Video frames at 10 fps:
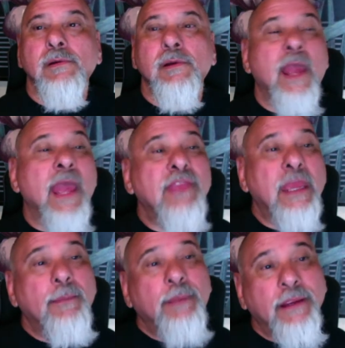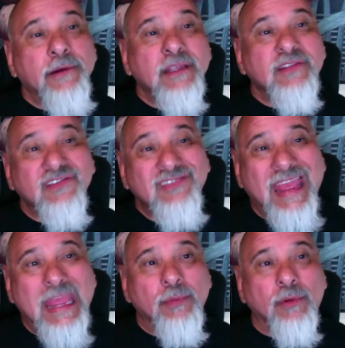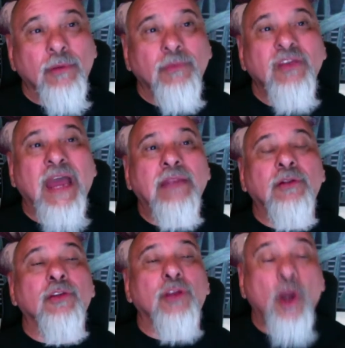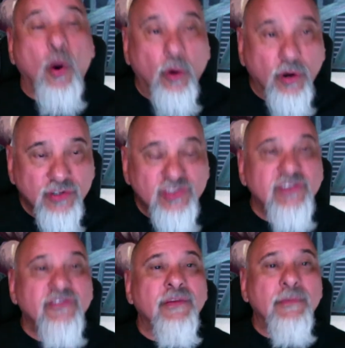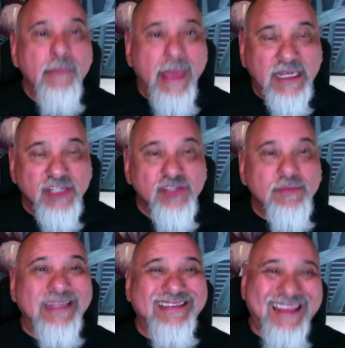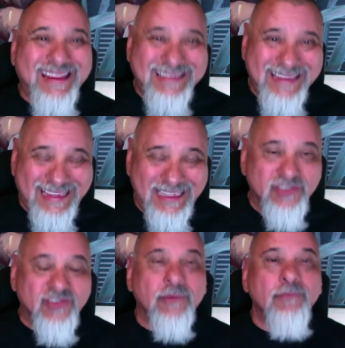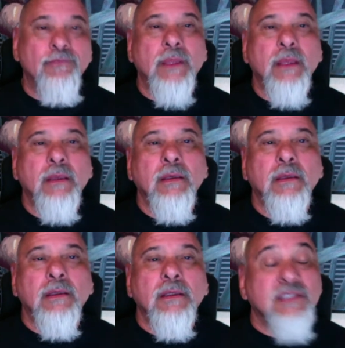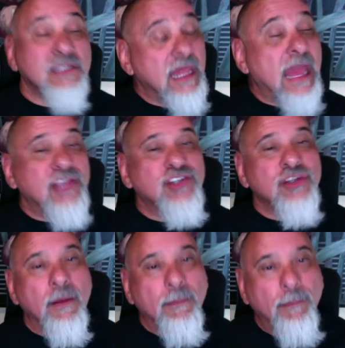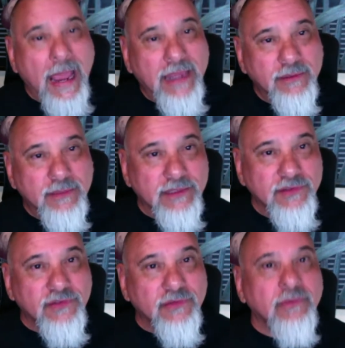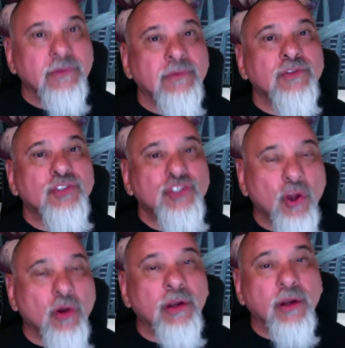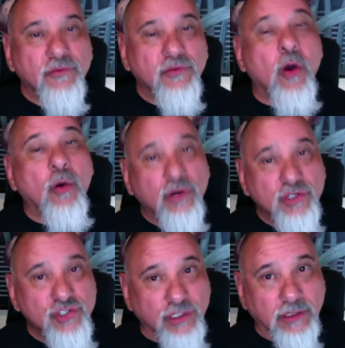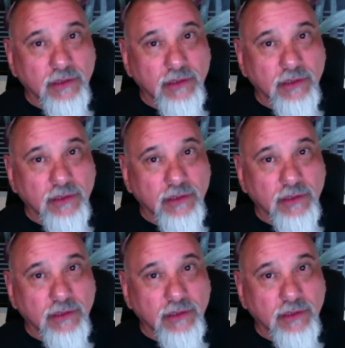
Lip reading: And they appeared as a table titled Coercive Management Techniques / Biderman's Chart of Coercion.